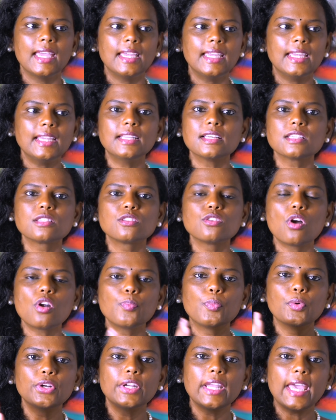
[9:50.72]
He does
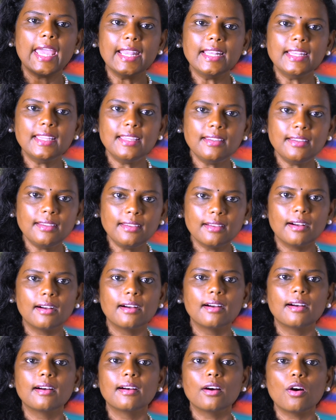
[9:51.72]
not put any
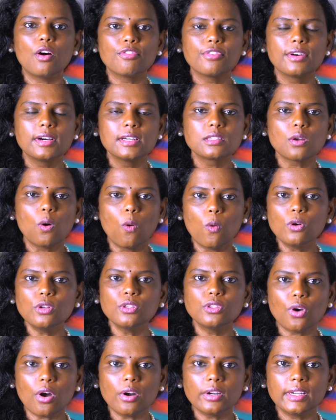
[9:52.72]
uh, of his
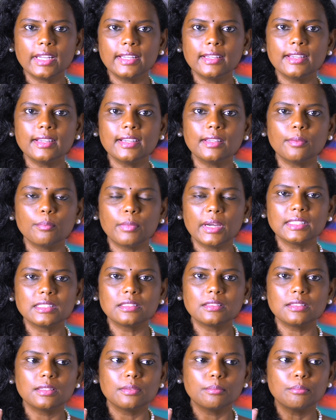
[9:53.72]
own thought in it, but
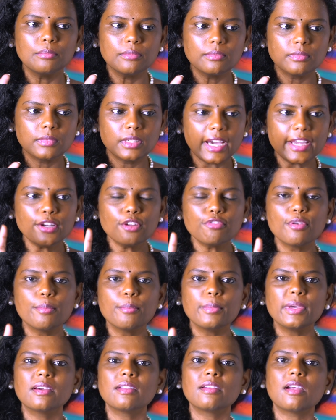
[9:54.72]
kind of a
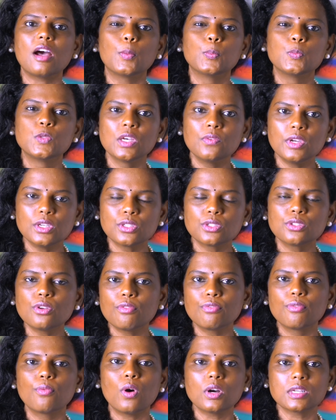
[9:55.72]
mere observation
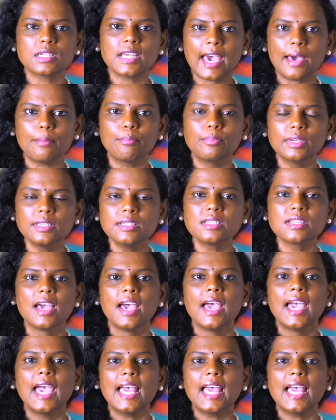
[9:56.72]
of what happened.